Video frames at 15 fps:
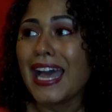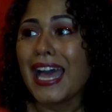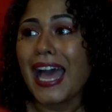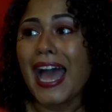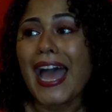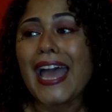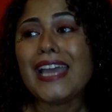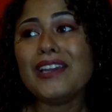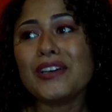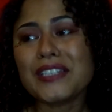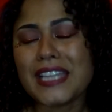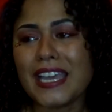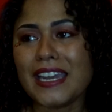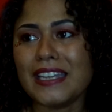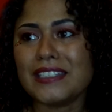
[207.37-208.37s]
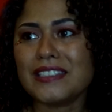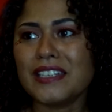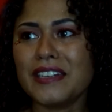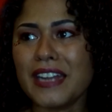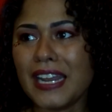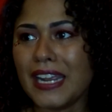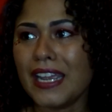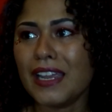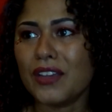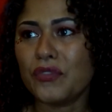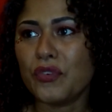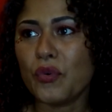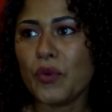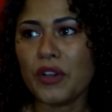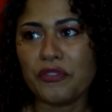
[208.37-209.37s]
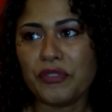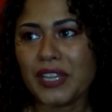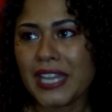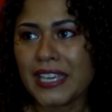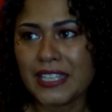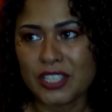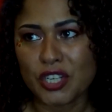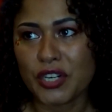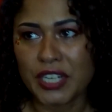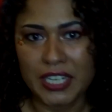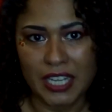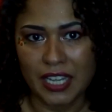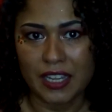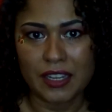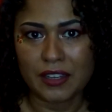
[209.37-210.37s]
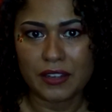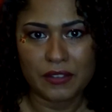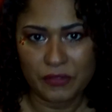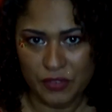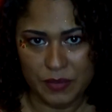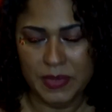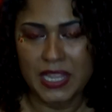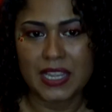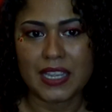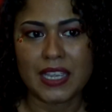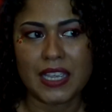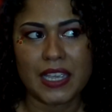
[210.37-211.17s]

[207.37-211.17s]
I looked at it, stared at it for what felt like eternity for me.